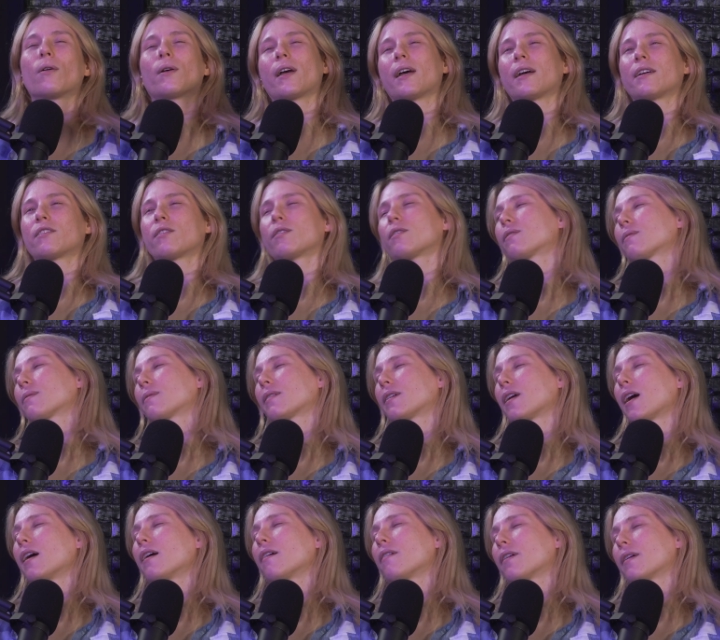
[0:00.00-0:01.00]
okay. So it's
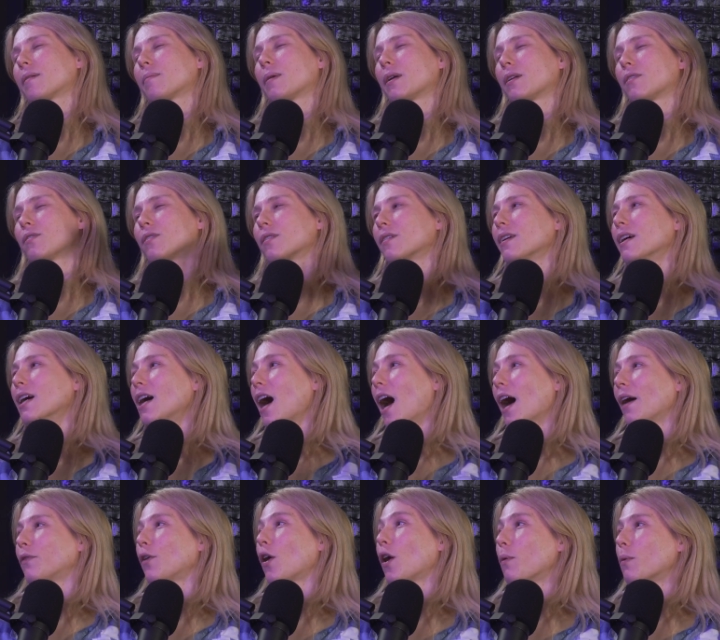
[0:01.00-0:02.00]
kind of like Patreon.
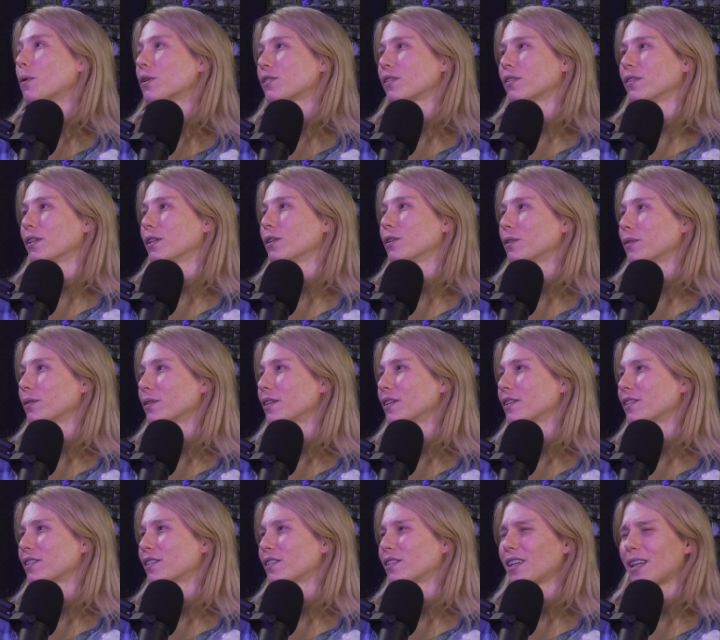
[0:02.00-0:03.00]
I thought it was literally
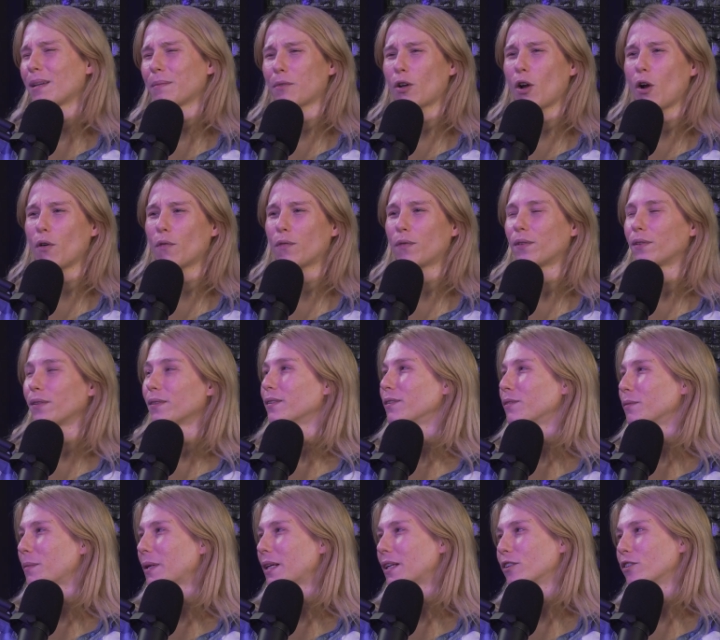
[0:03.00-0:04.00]
because it's named Ko-fi.
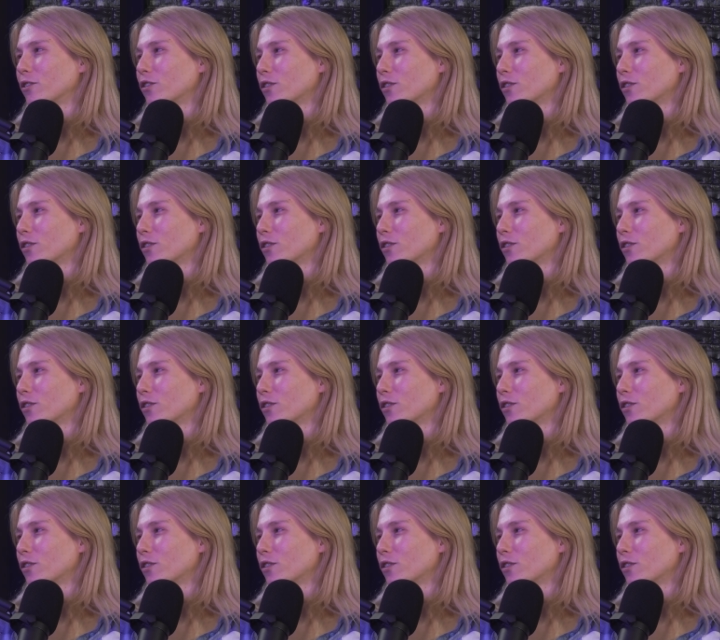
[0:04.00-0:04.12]
You made a